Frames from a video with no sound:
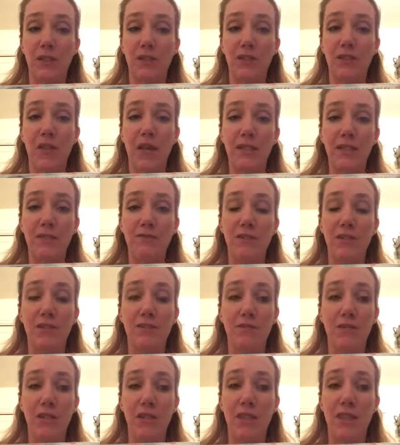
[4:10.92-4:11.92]
lots of
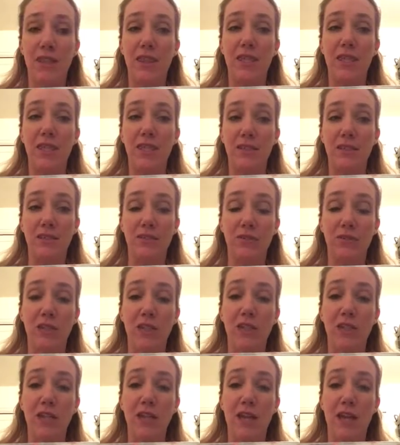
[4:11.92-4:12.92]
different things, so
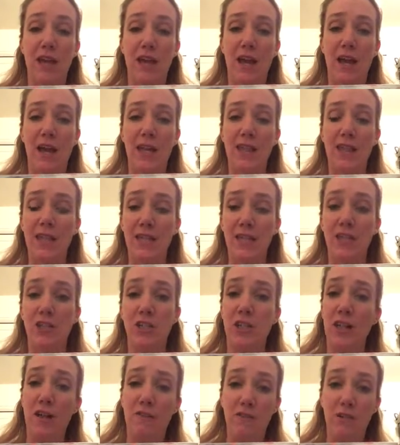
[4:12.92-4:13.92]
that I think
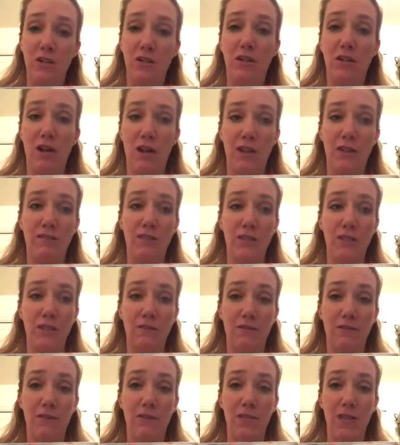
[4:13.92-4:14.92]
she covered a lot of the
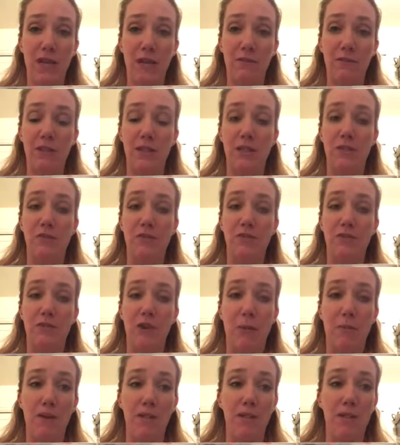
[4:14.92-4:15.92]
different types of
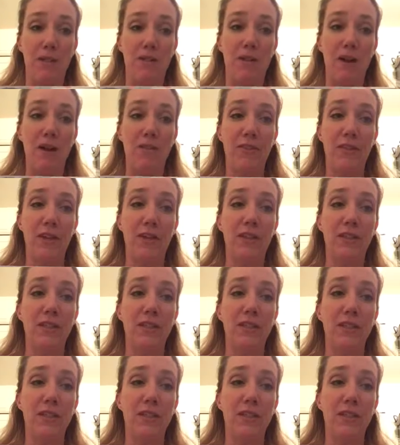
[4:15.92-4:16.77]
grandmas that are out there.